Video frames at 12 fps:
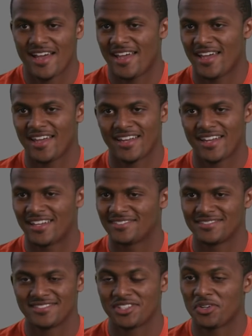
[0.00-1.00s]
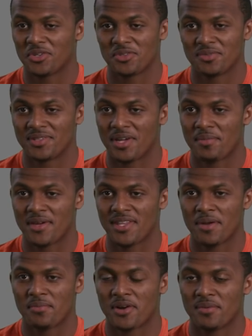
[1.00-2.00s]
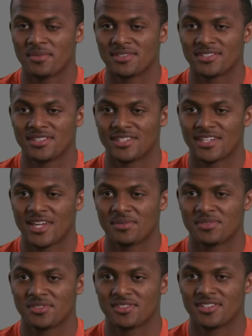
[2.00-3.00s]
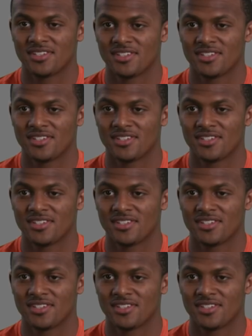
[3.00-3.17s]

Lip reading: I told them and I made that promise and it came true.